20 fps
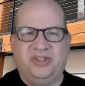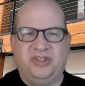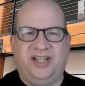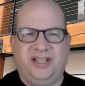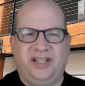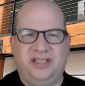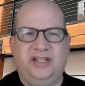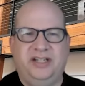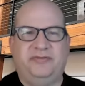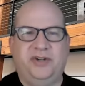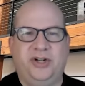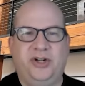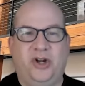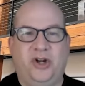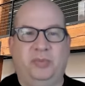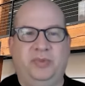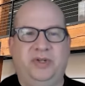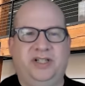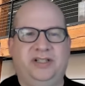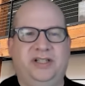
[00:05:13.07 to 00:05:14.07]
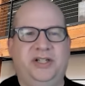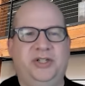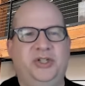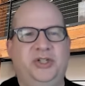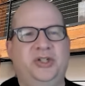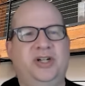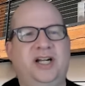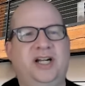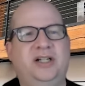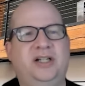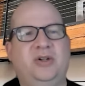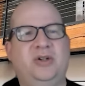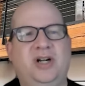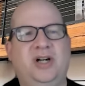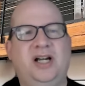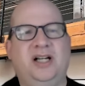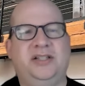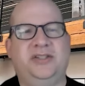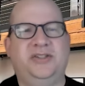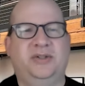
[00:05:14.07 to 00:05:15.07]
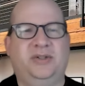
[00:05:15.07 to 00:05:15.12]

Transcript: There's like a different nomenclature at Clorox.